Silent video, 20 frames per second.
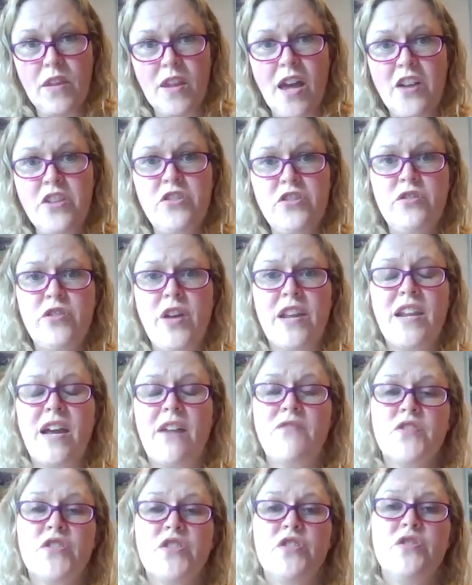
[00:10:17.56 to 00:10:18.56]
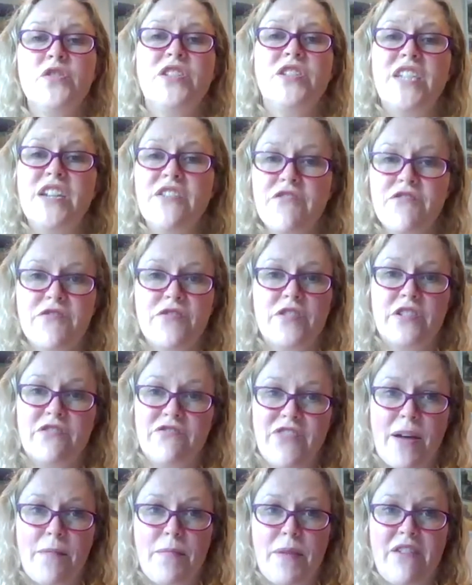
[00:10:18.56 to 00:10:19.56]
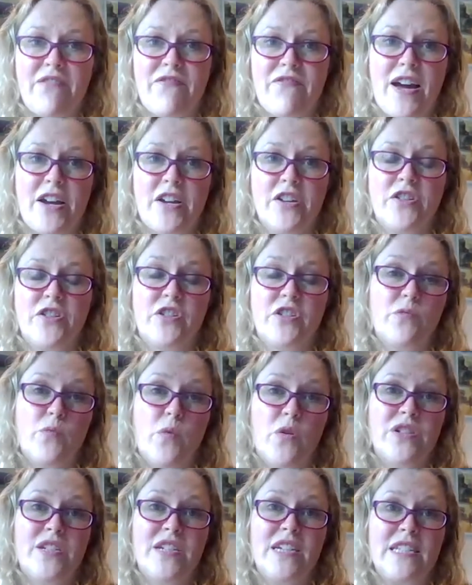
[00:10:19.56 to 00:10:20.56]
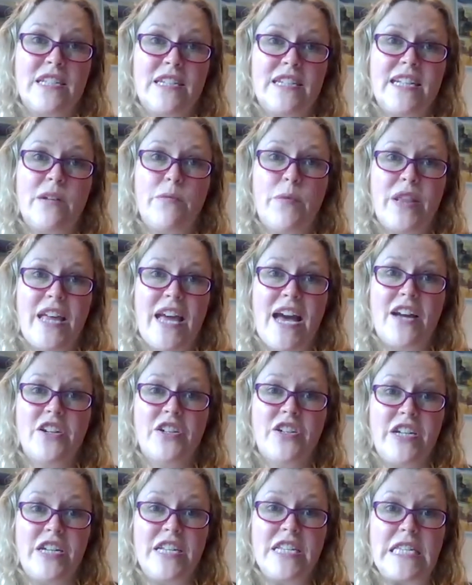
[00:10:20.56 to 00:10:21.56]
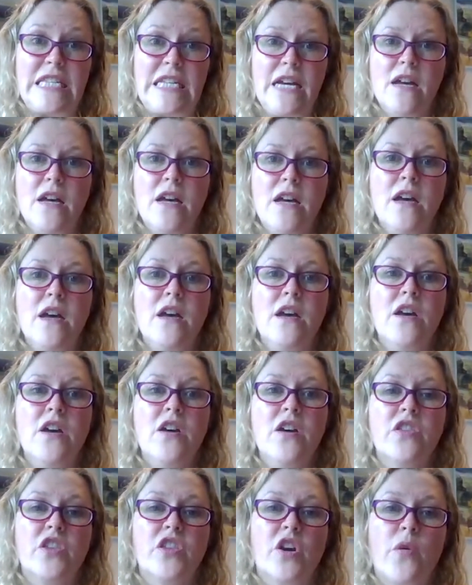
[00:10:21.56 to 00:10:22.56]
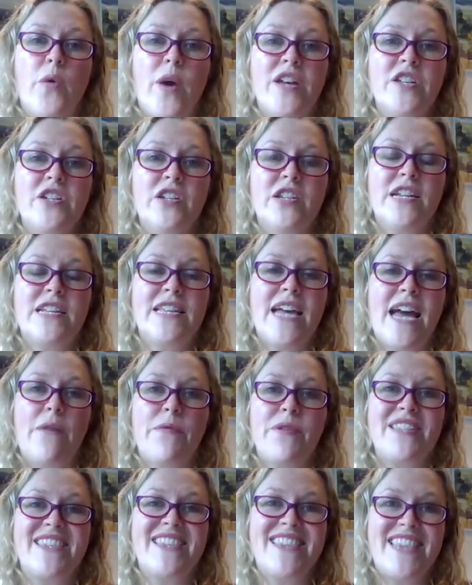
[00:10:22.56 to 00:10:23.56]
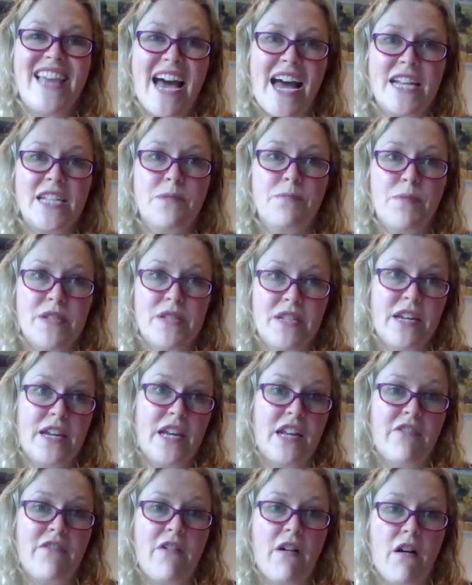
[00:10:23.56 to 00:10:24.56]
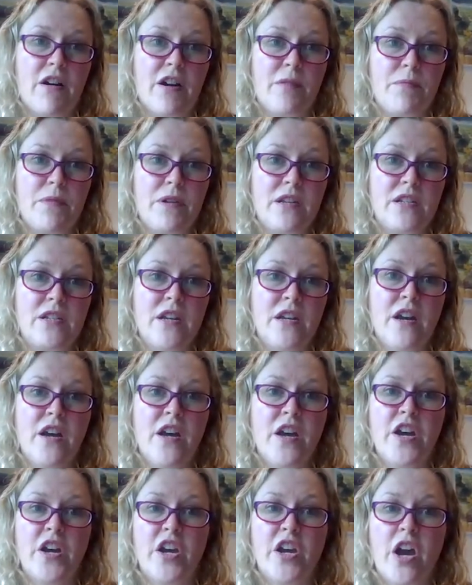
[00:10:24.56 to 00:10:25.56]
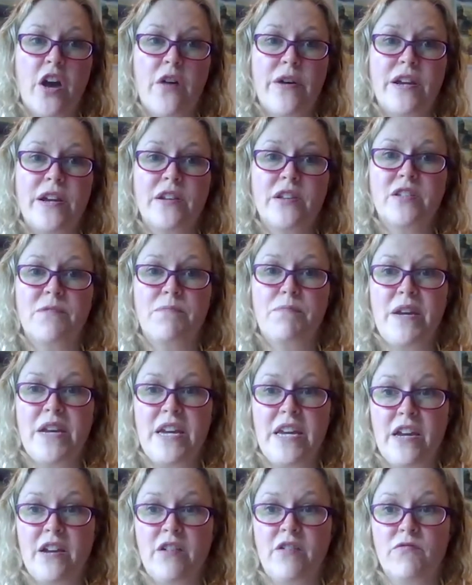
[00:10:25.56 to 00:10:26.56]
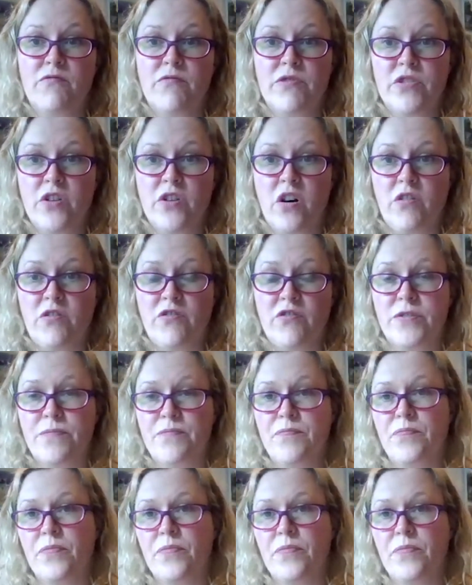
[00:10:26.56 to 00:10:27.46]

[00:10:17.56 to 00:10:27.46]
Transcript: and you then have two different family factions wanting to deal with the ashes, the question is, how is that particular argument going to be resolved?